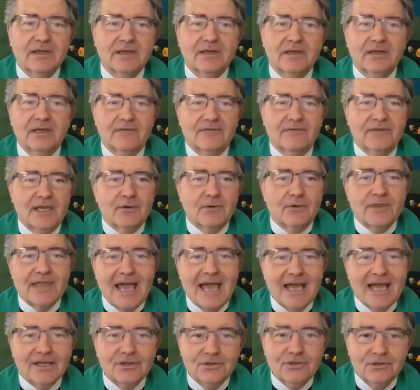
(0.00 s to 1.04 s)
If they were
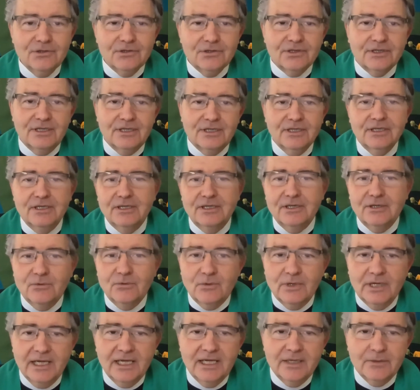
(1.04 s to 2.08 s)
that good,
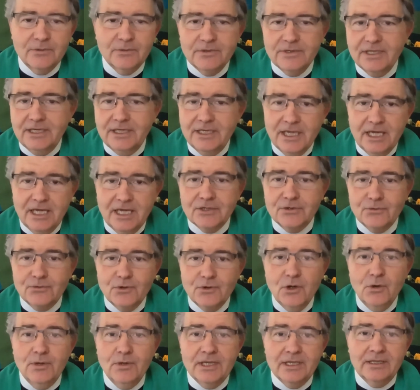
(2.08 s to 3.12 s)
why were we not
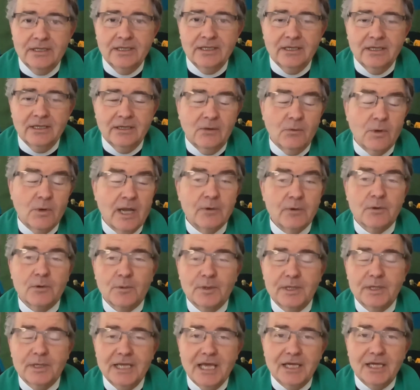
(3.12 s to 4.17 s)
growing
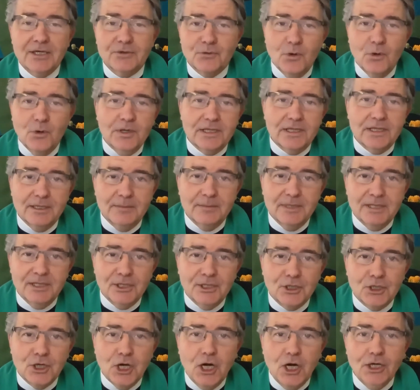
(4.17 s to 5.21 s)
them in the
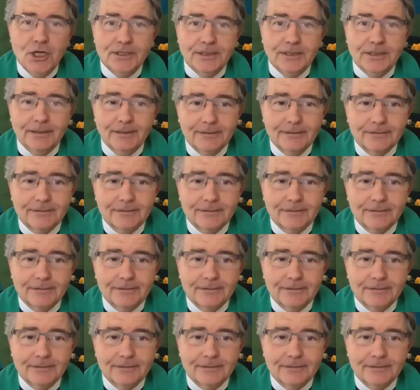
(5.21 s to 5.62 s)
garden?